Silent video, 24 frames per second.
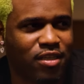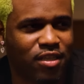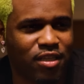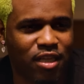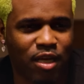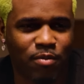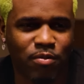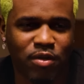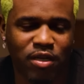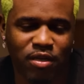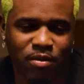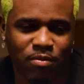
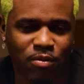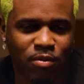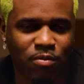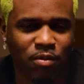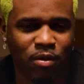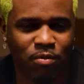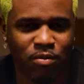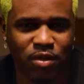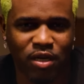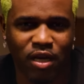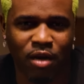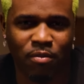I'm
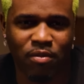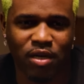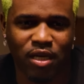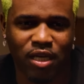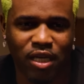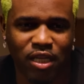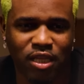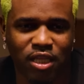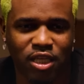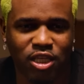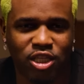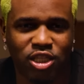gonna
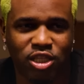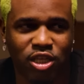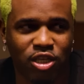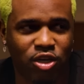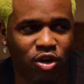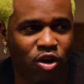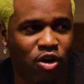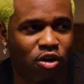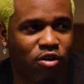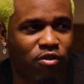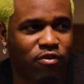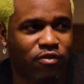get this shit
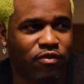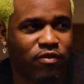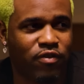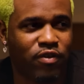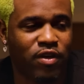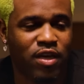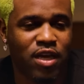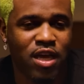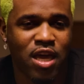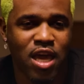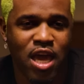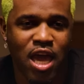off.
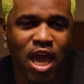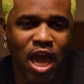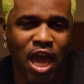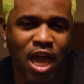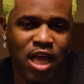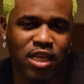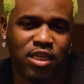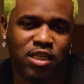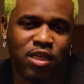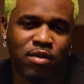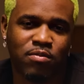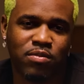
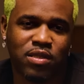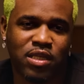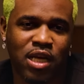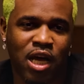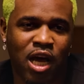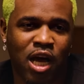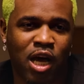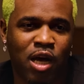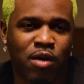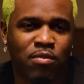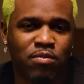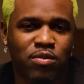And
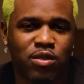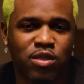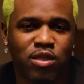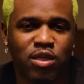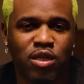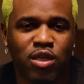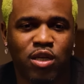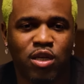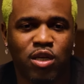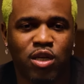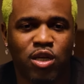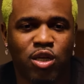sometimes
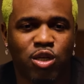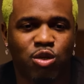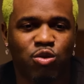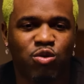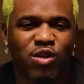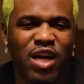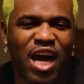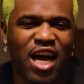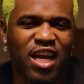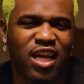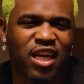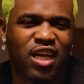you
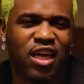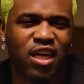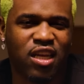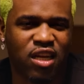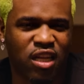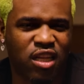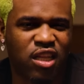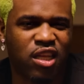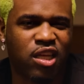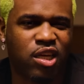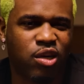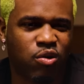gotta get
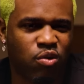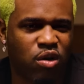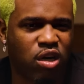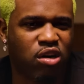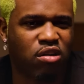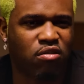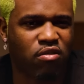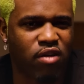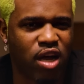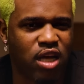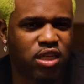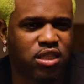a little
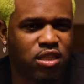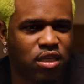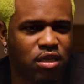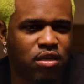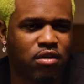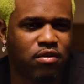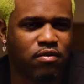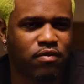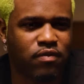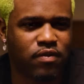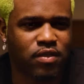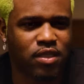
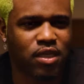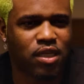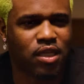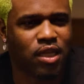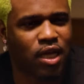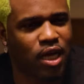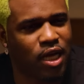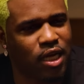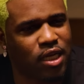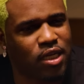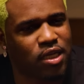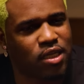aggressive to
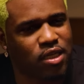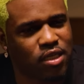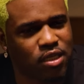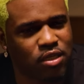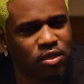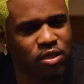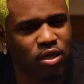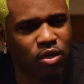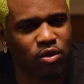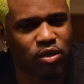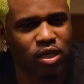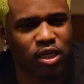like,
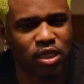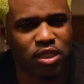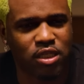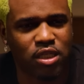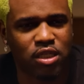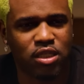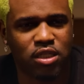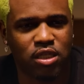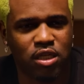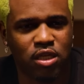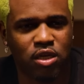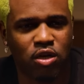you know, get
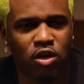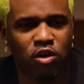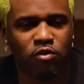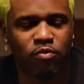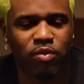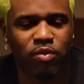your shit off.